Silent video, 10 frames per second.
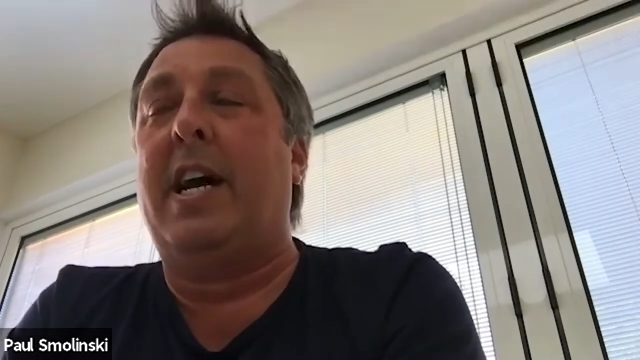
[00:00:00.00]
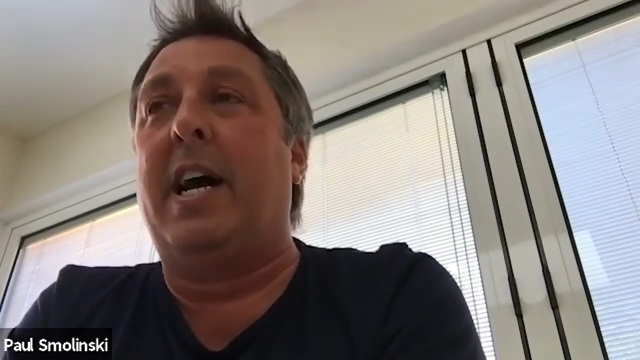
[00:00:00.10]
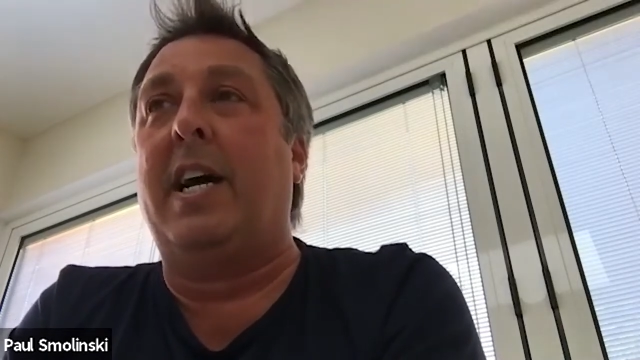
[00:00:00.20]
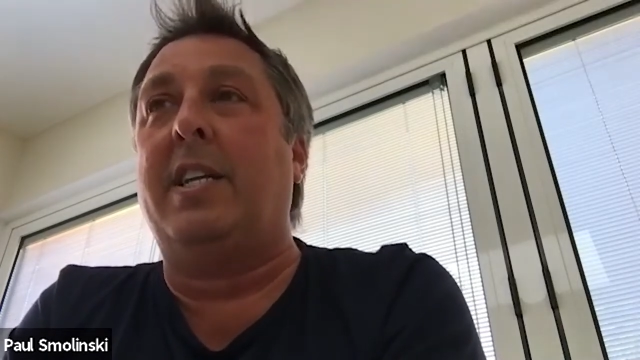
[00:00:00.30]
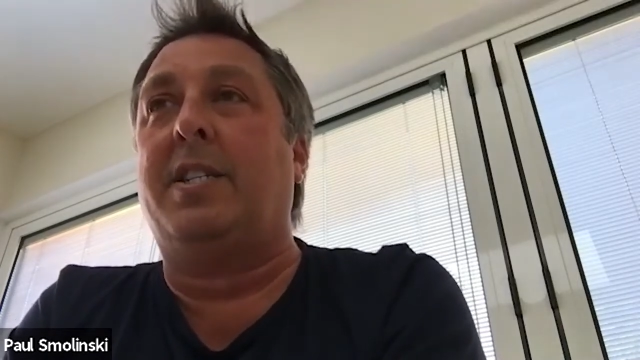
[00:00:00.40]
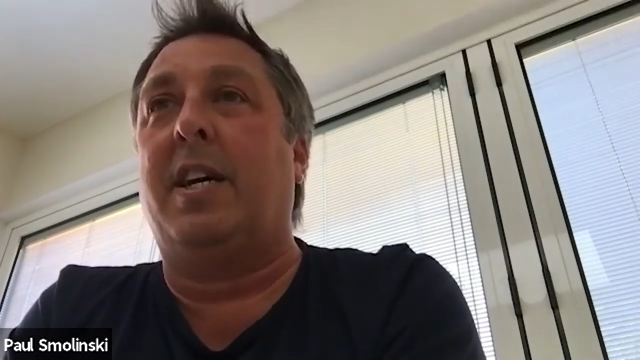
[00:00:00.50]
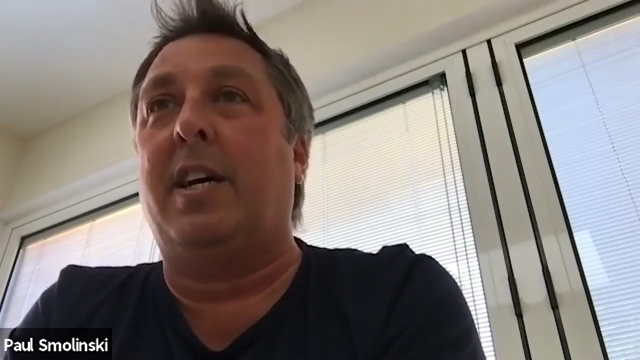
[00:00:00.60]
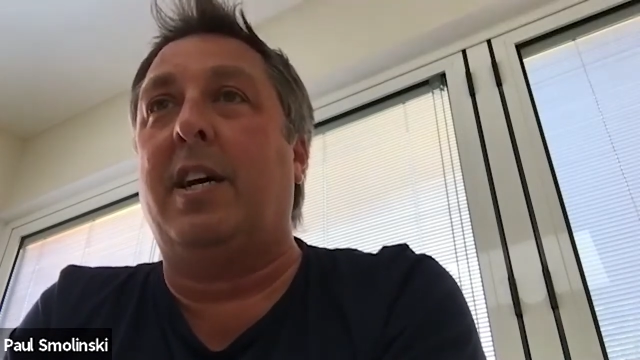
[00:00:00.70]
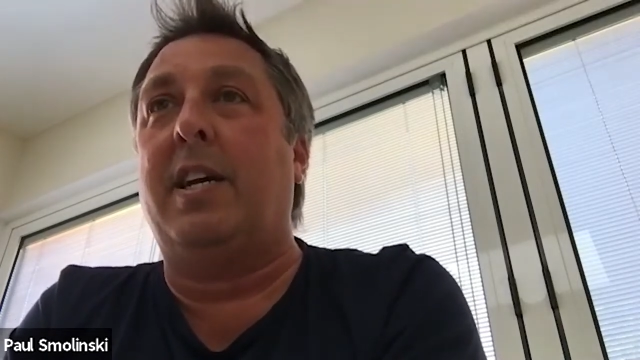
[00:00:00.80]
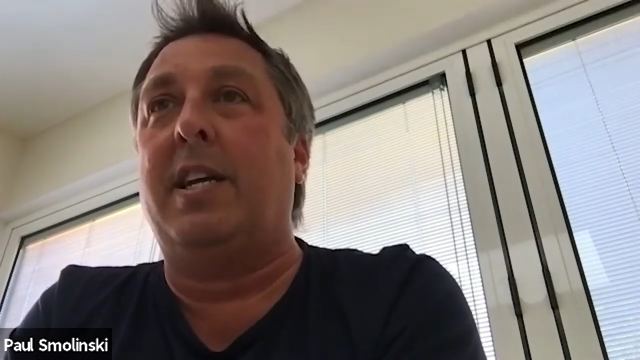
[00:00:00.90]
and
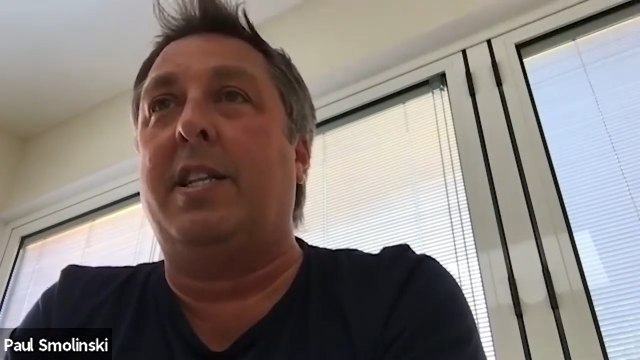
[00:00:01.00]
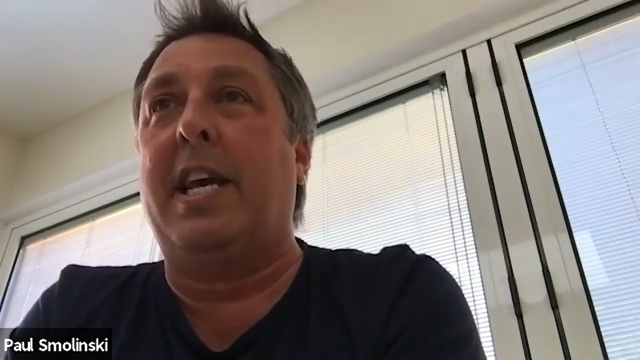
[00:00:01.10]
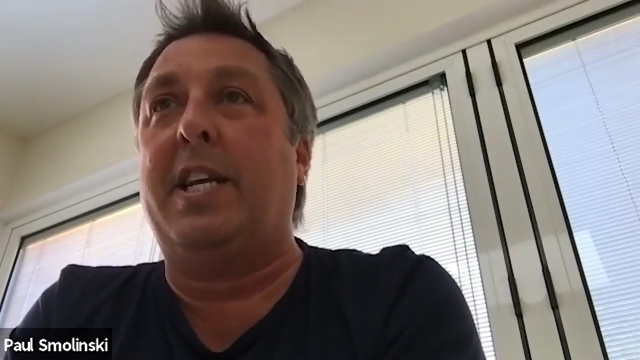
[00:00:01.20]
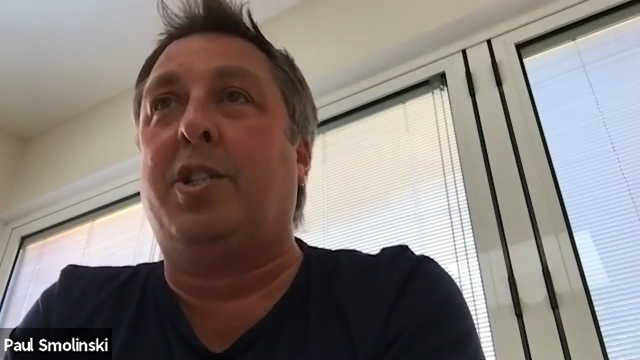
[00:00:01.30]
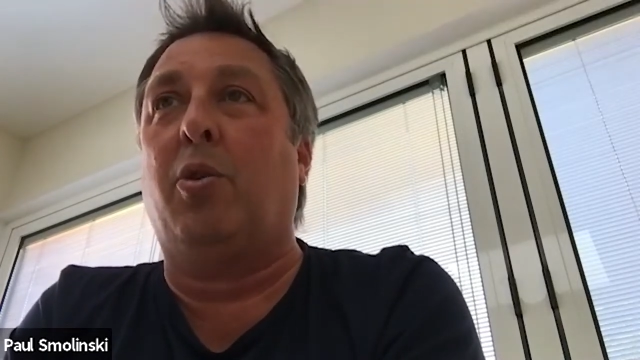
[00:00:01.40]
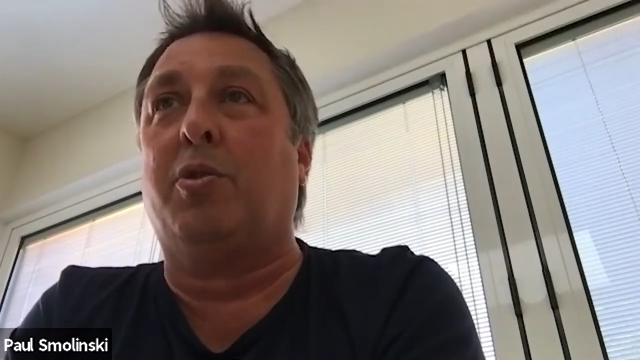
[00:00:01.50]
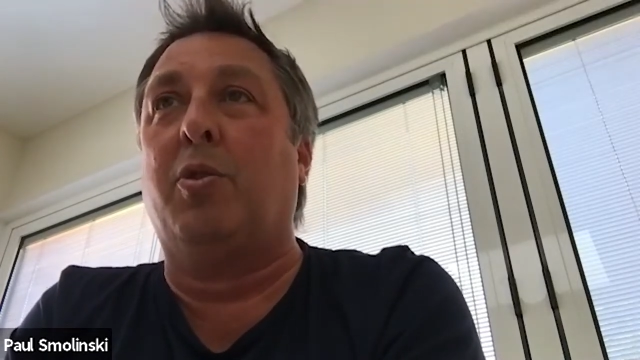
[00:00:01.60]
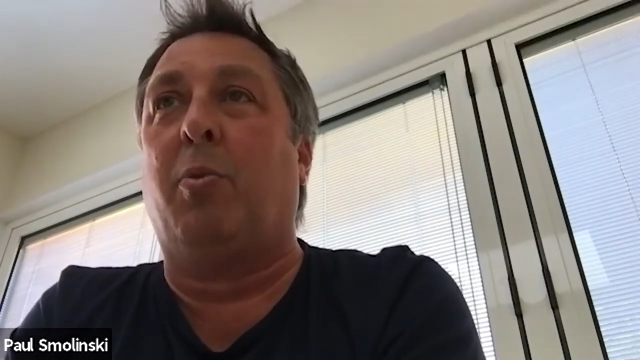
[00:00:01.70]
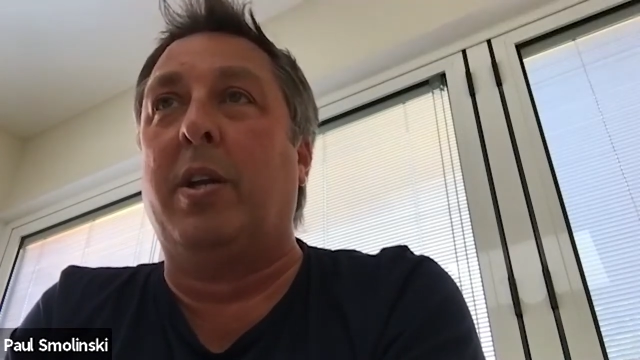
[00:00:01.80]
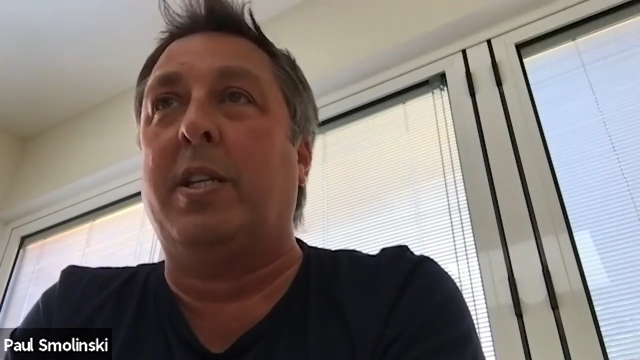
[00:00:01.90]
they told her
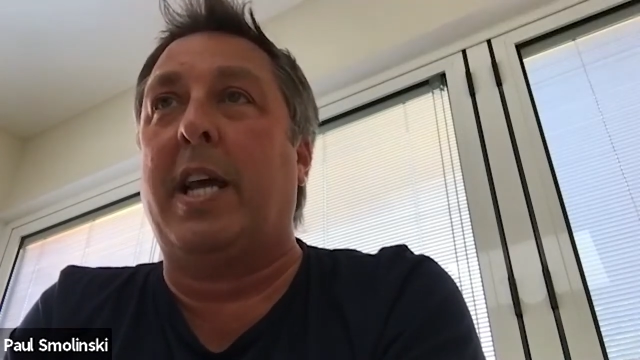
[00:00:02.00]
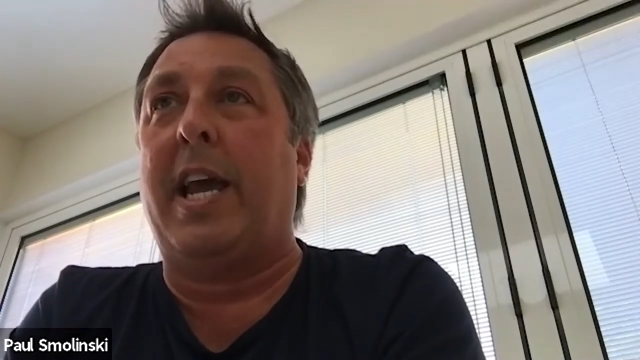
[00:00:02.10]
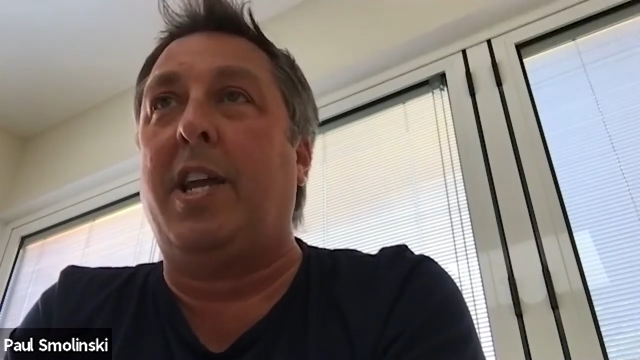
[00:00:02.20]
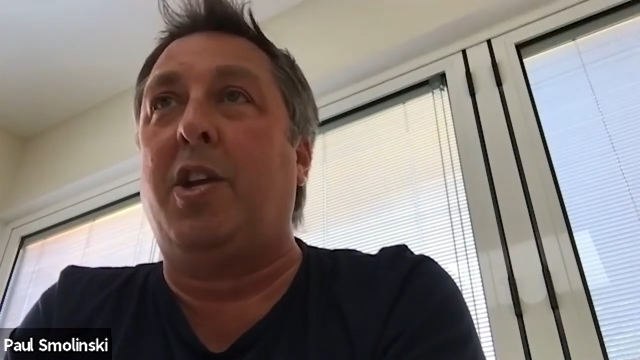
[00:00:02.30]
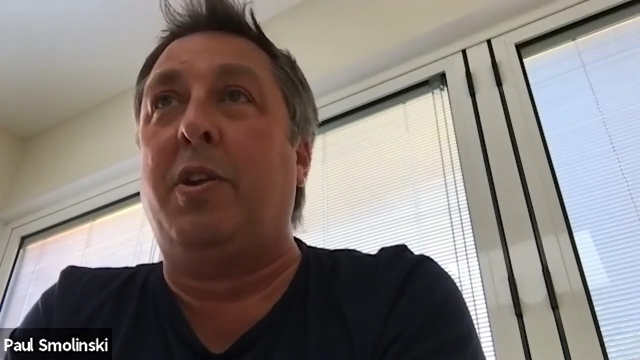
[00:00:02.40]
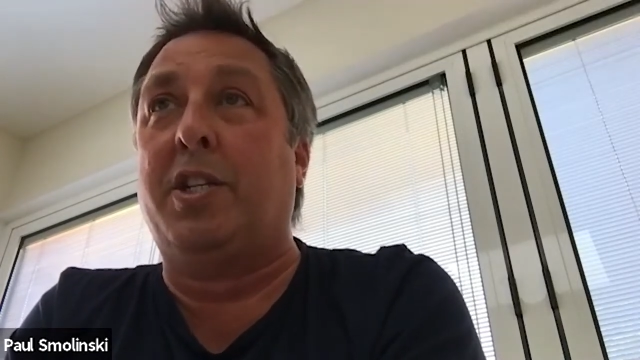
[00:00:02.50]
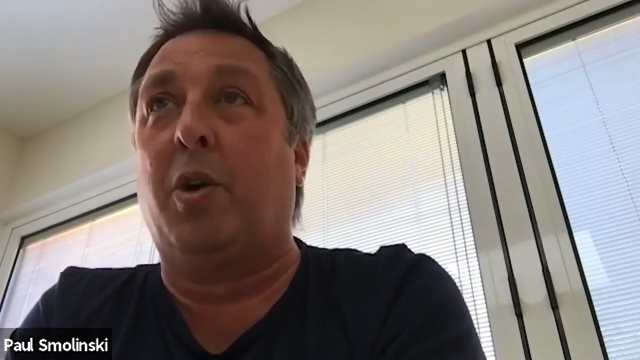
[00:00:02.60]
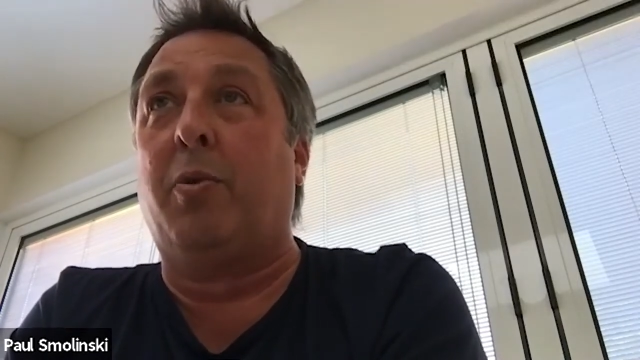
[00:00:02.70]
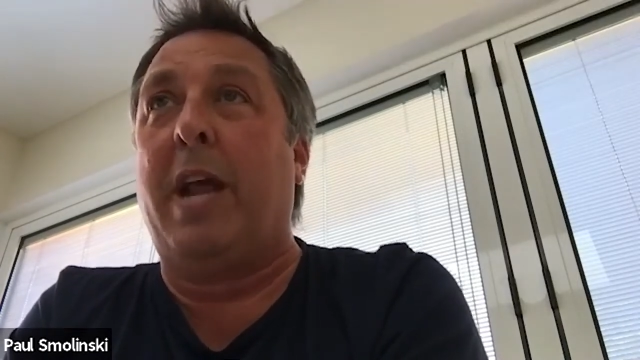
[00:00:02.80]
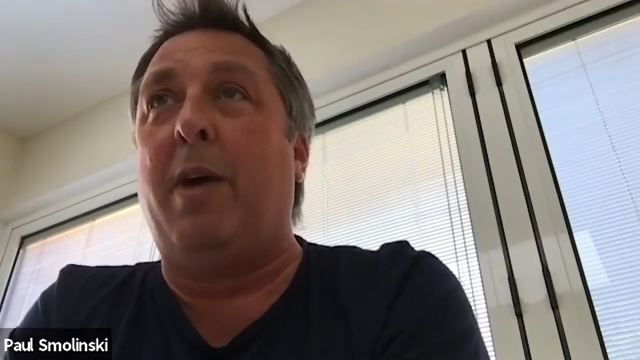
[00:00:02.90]
one day, "You need to
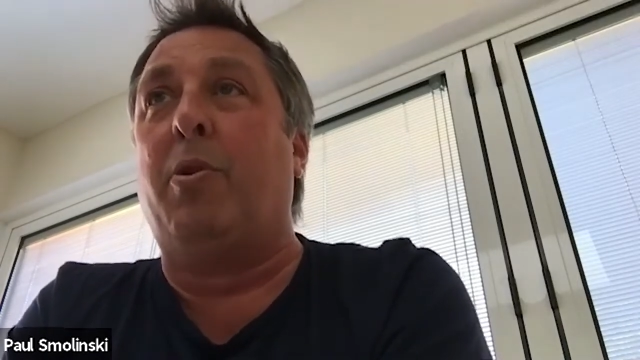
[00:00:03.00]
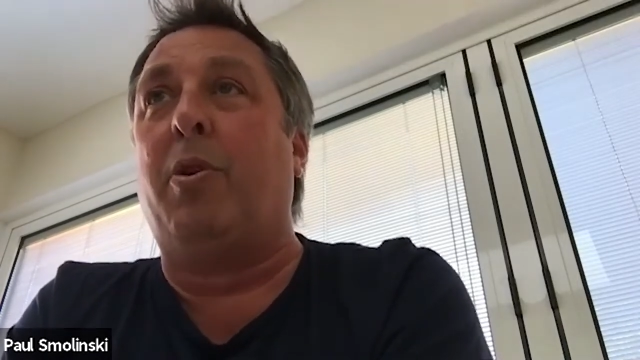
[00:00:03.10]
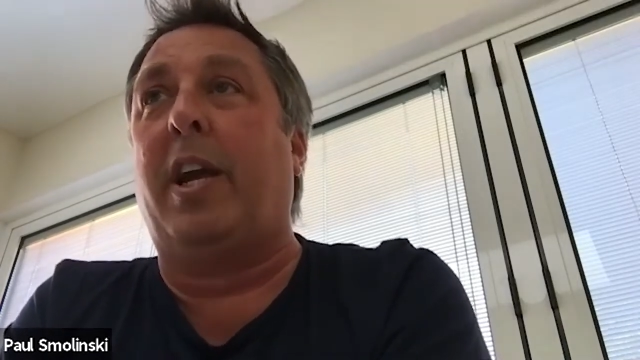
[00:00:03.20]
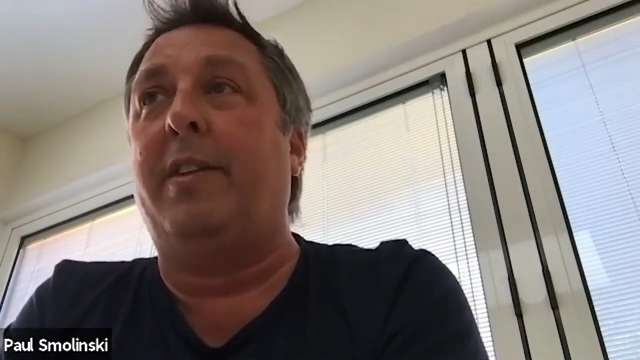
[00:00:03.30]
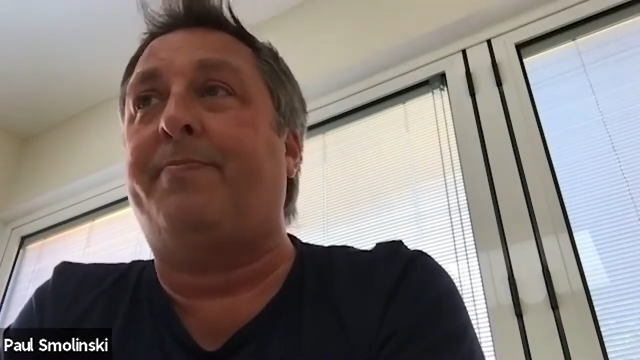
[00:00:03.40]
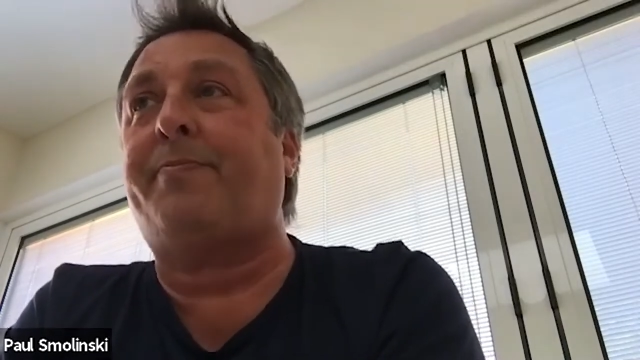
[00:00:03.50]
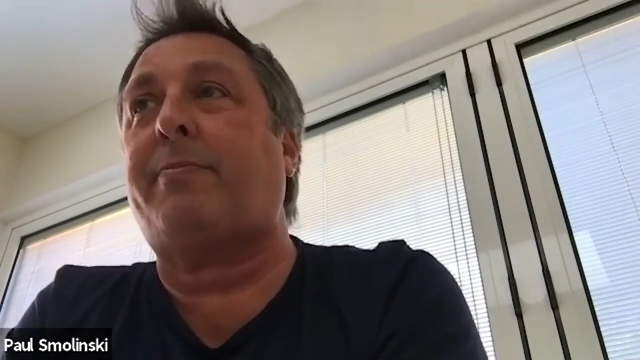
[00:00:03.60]
go networking,"